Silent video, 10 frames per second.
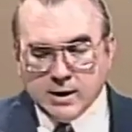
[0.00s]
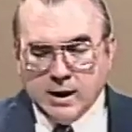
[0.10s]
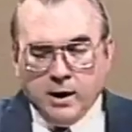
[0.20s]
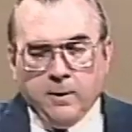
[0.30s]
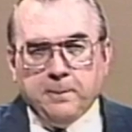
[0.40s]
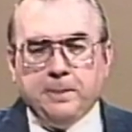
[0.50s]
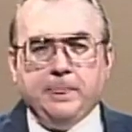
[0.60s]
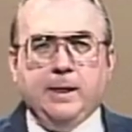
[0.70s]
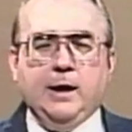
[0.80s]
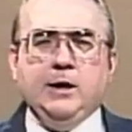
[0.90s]
Now,
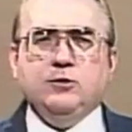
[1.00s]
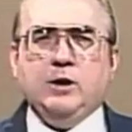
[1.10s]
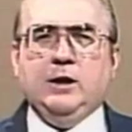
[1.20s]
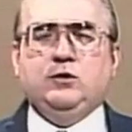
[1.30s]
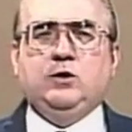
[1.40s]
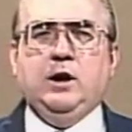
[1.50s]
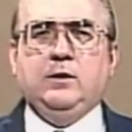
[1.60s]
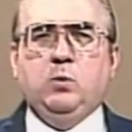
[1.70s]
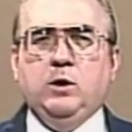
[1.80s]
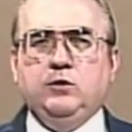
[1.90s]
he's not
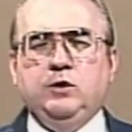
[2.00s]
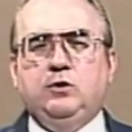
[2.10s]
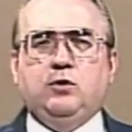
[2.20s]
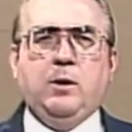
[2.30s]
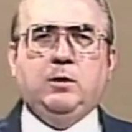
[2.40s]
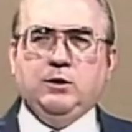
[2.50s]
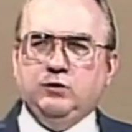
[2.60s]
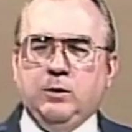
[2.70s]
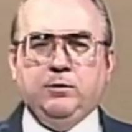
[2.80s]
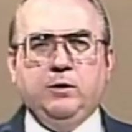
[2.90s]
saying that we see trouble
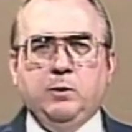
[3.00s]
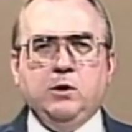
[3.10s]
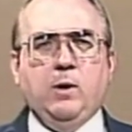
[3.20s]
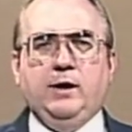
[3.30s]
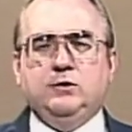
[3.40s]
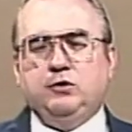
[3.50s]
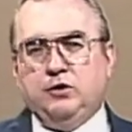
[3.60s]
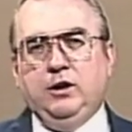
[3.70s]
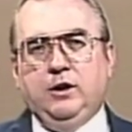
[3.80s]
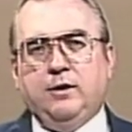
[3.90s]
as something that we go out and
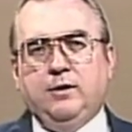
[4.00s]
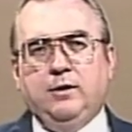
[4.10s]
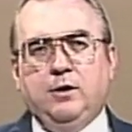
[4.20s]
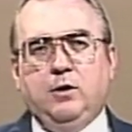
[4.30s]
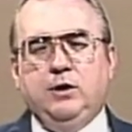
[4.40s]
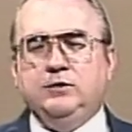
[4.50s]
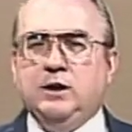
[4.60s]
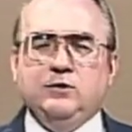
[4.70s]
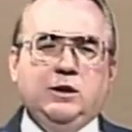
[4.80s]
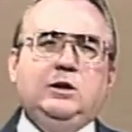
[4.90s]
seek. You know, he's
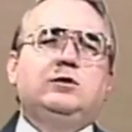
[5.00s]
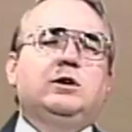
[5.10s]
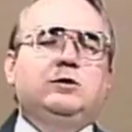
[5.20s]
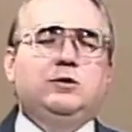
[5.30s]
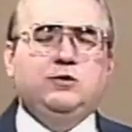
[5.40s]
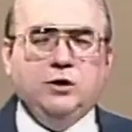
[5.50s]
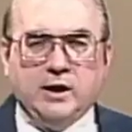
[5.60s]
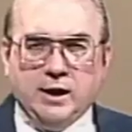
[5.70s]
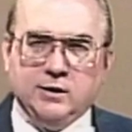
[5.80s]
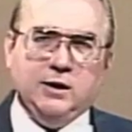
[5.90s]
not saying he sticks his
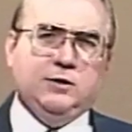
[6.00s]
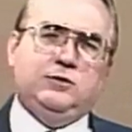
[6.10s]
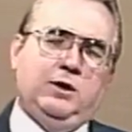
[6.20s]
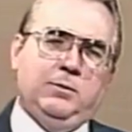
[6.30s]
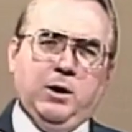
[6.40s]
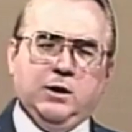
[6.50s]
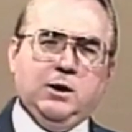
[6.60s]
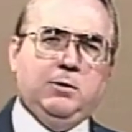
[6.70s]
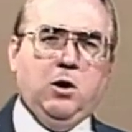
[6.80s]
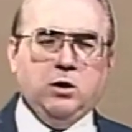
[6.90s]
chin out and lets anybody
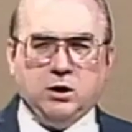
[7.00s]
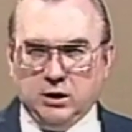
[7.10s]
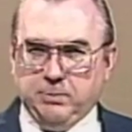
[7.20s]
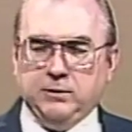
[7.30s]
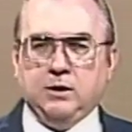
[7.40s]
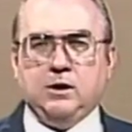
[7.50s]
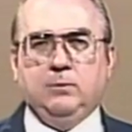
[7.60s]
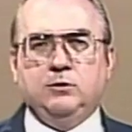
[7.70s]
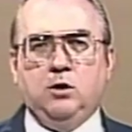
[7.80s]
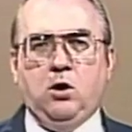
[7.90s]
come along and clip it that
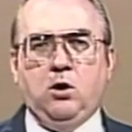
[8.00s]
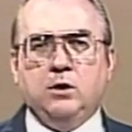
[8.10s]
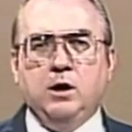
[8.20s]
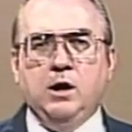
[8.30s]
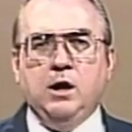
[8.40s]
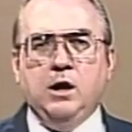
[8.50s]
comes along.